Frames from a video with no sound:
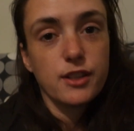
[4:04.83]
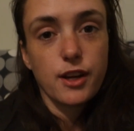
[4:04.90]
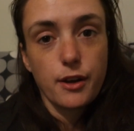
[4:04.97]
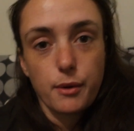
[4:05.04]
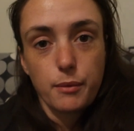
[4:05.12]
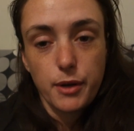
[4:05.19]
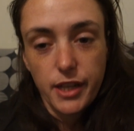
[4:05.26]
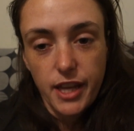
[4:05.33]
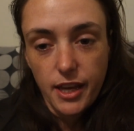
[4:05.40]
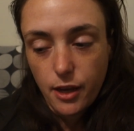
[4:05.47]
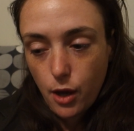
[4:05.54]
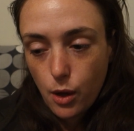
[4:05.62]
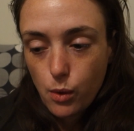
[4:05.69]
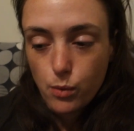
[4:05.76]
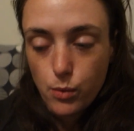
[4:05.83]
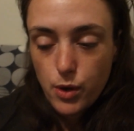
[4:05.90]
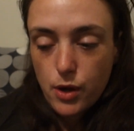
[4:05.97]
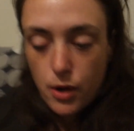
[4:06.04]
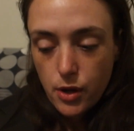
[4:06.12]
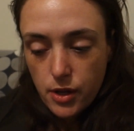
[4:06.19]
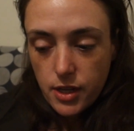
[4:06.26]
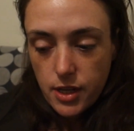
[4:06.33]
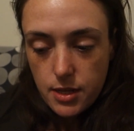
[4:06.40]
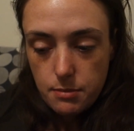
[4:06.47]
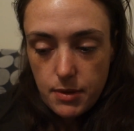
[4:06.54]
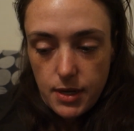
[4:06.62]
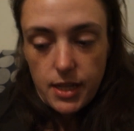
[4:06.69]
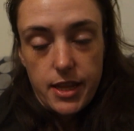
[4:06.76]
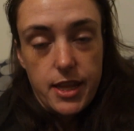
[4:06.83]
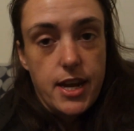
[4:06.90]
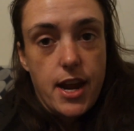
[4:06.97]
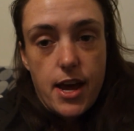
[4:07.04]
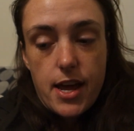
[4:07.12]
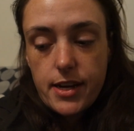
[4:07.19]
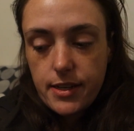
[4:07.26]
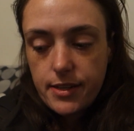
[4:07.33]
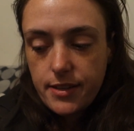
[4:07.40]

I don't want to get cold in the middle of the night.